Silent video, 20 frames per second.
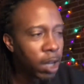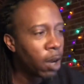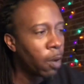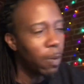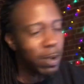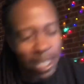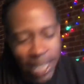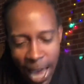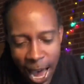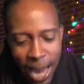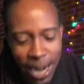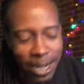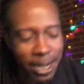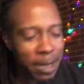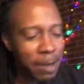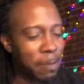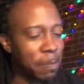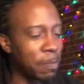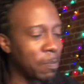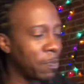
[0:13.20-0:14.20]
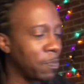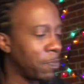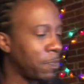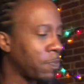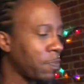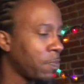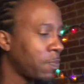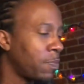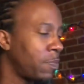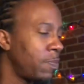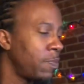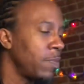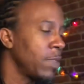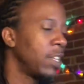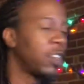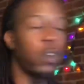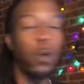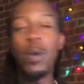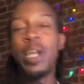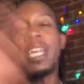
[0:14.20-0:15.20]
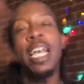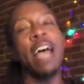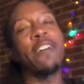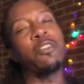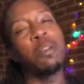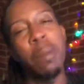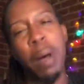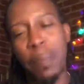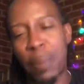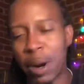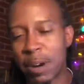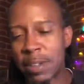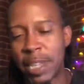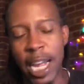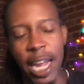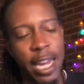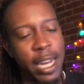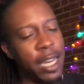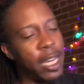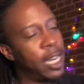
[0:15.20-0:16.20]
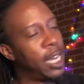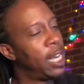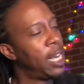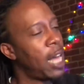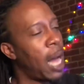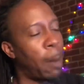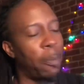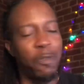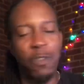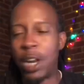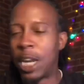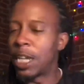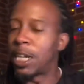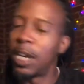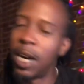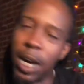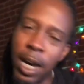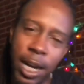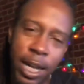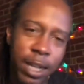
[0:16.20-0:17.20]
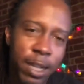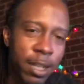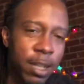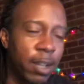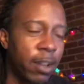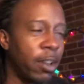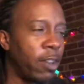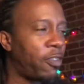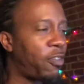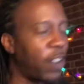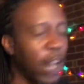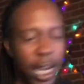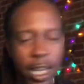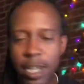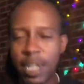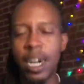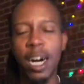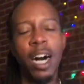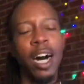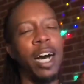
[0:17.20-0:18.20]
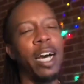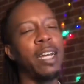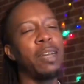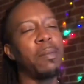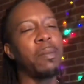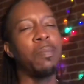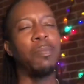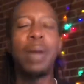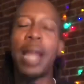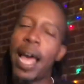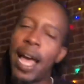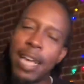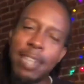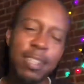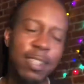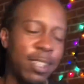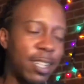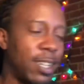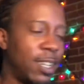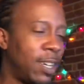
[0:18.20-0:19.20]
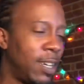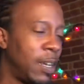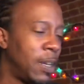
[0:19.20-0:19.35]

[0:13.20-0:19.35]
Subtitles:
What's happening? It's a week after my birthday. I'm feeling good, blessed.